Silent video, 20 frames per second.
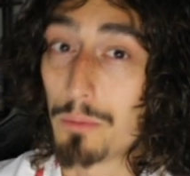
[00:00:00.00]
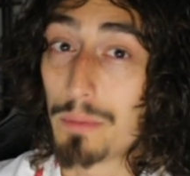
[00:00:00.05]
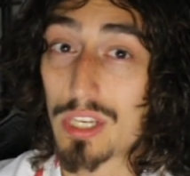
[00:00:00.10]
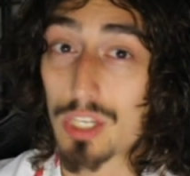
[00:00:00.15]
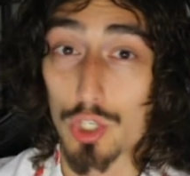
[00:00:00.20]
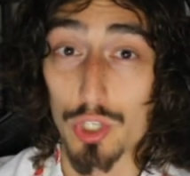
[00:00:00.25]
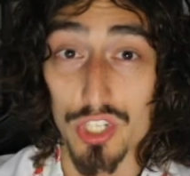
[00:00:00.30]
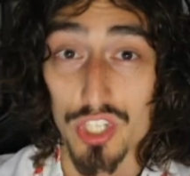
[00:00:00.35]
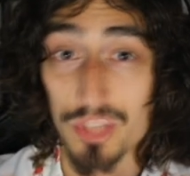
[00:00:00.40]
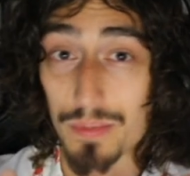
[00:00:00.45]
be
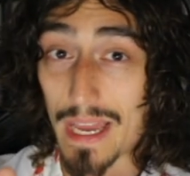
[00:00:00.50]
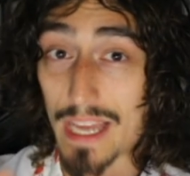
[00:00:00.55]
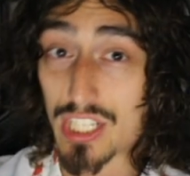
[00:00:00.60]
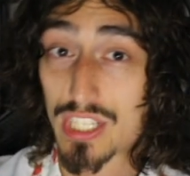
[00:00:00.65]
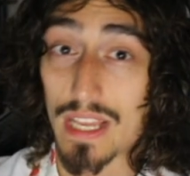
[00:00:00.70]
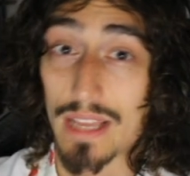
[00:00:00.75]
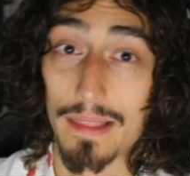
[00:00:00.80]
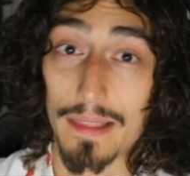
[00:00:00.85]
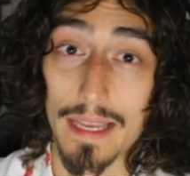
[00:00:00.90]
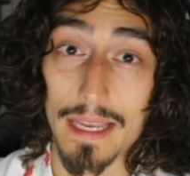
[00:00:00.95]
sure to smash
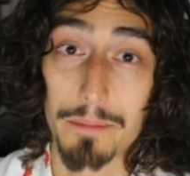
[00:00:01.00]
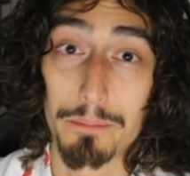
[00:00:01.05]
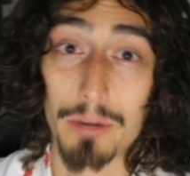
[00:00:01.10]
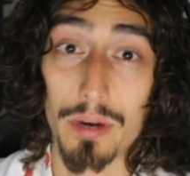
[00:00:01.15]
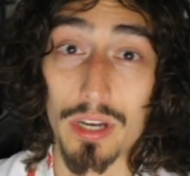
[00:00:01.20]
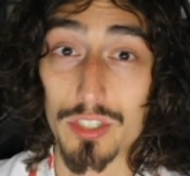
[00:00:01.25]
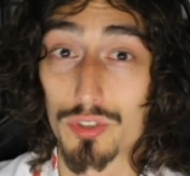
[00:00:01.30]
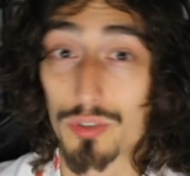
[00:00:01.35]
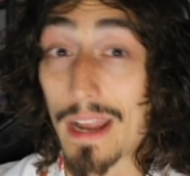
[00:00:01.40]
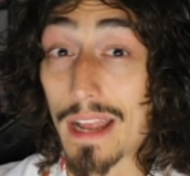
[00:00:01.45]
that like
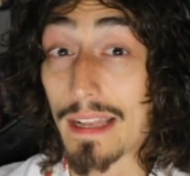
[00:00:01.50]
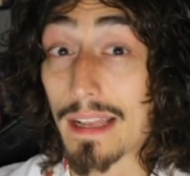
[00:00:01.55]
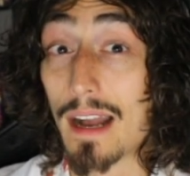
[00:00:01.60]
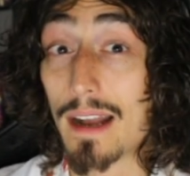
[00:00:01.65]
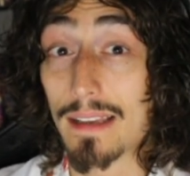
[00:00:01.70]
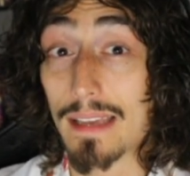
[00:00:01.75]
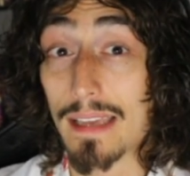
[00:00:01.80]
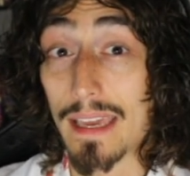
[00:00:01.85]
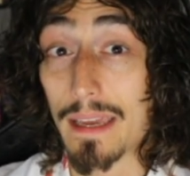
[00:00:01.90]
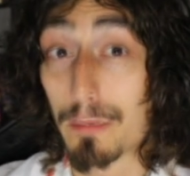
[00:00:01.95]
button.
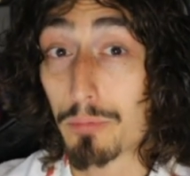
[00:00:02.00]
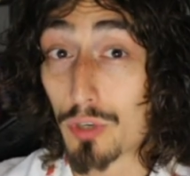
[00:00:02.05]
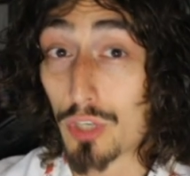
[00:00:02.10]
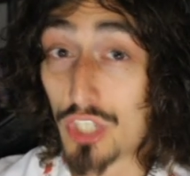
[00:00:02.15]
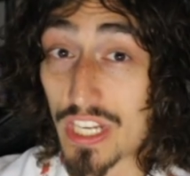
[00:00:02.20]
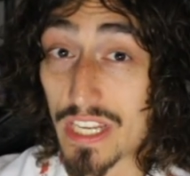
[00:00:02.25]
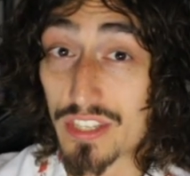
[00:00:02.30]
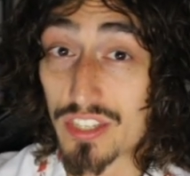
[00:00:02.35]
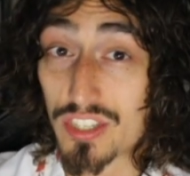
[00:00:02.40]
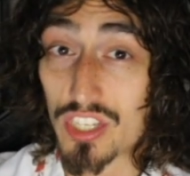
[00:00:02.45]
Drycage
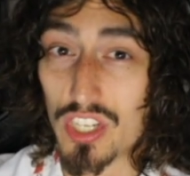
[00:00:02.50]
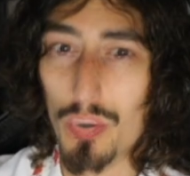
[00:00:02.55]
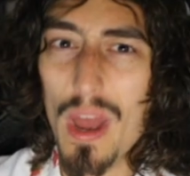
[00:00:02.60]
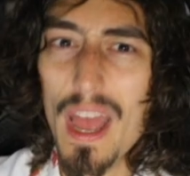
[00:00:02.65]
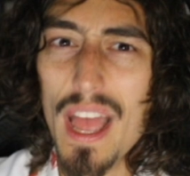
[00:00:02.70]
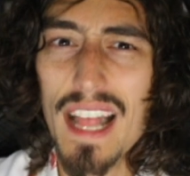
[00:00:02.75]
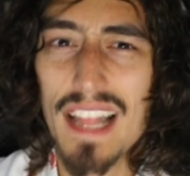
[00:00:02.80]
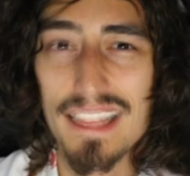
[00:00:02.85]
appreciates you.